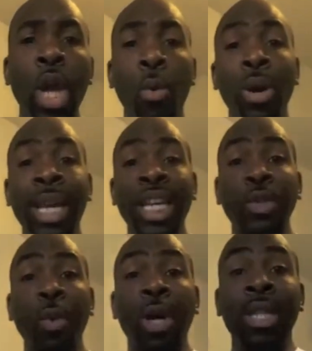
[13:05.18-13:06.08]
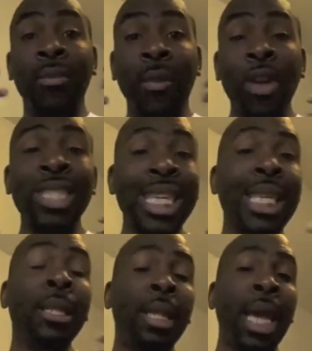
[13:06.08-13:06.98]
Well, guess what? The first
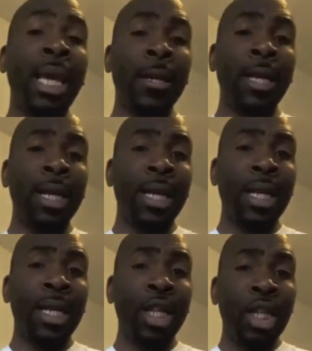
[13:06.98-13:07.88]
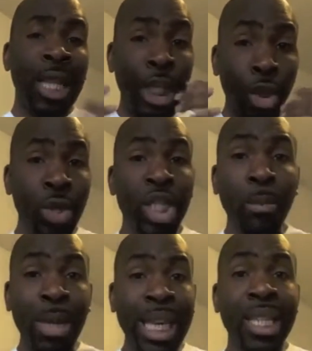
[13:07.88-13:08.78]
key thing that you need to
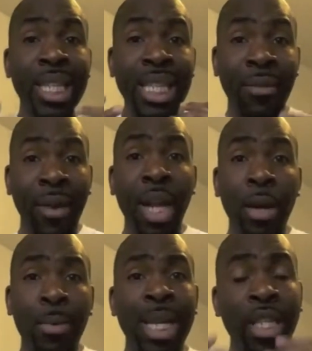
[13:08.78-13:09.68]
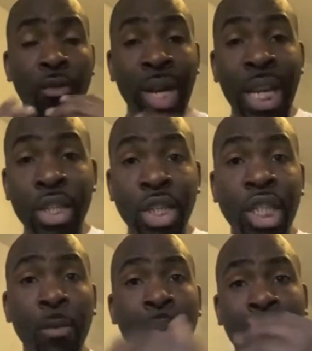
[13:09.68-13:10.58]
begin to develop is a
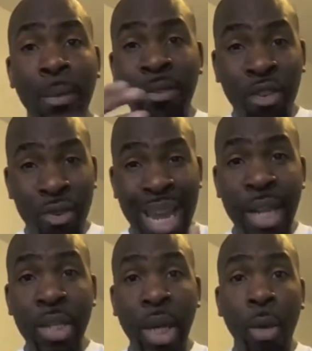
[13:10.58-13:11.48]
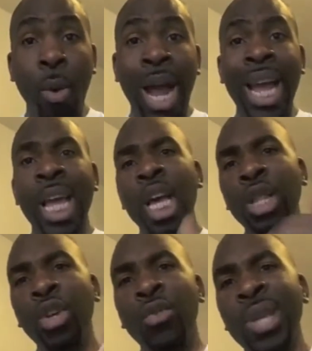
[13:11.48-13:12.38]
relationship with the Creator. Why?
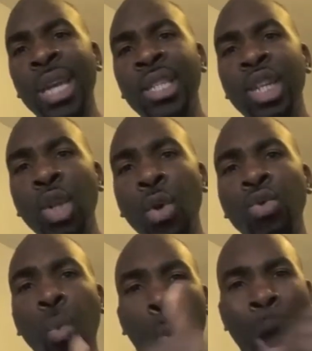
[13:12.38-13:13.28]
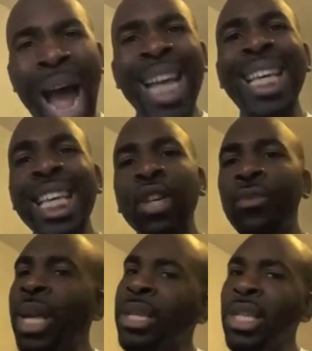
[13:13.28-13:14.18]
The Creator knows why He
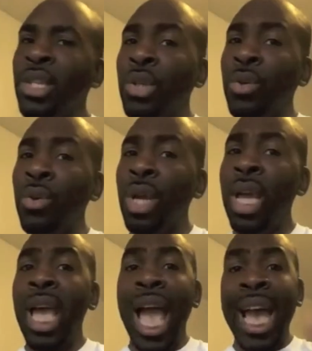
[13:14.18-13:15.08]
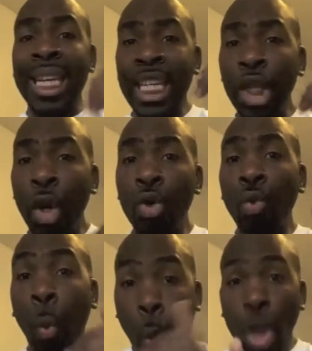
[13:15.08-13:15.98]
created you and He knows
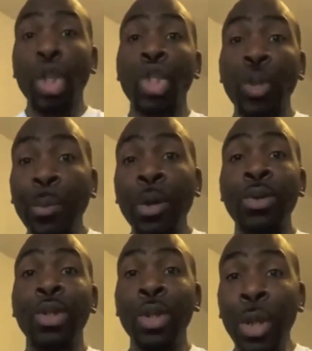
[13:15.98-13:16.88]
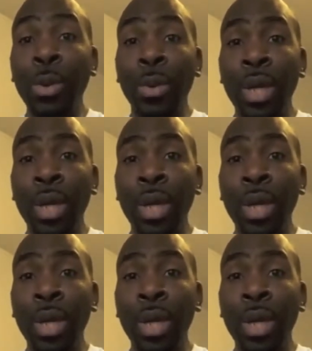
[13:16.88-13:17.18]
what you're supposed to do.